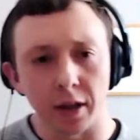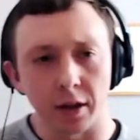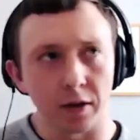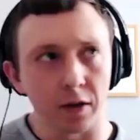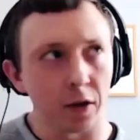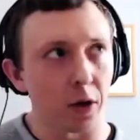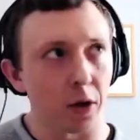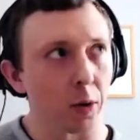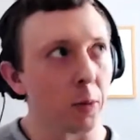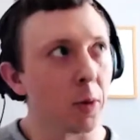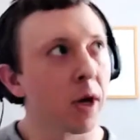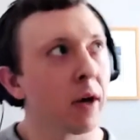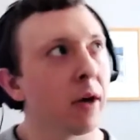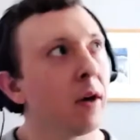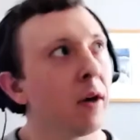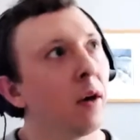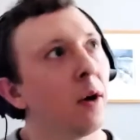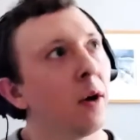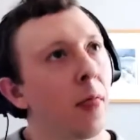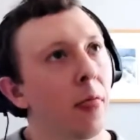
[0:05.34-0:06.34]
that
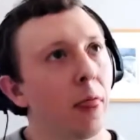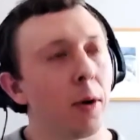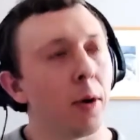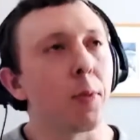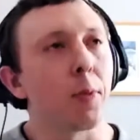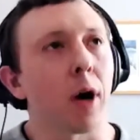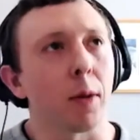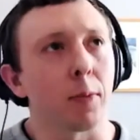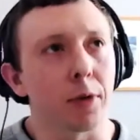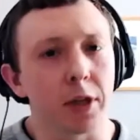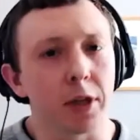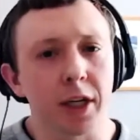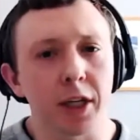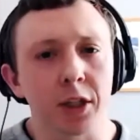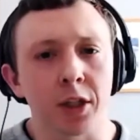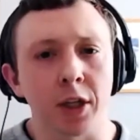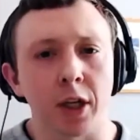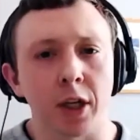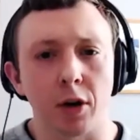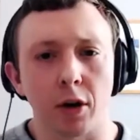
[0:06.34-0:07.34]
the
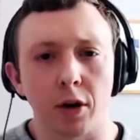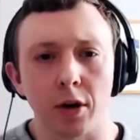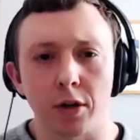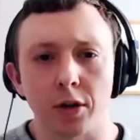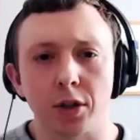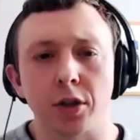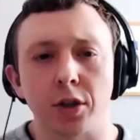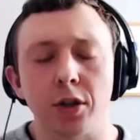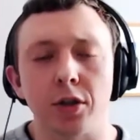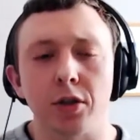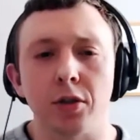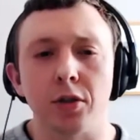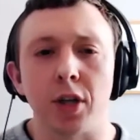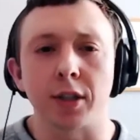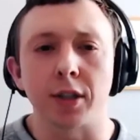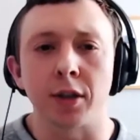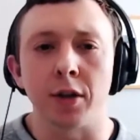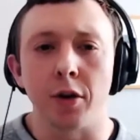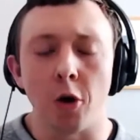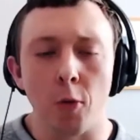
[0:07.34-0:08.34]
population at large
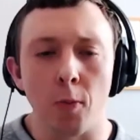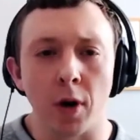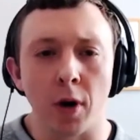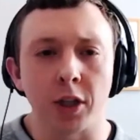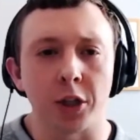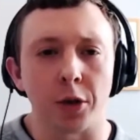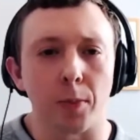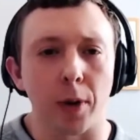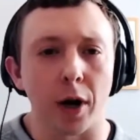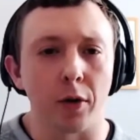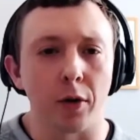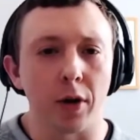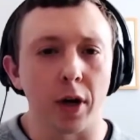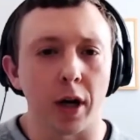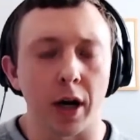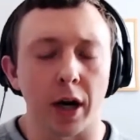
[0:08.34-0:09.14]
doesn't know much about,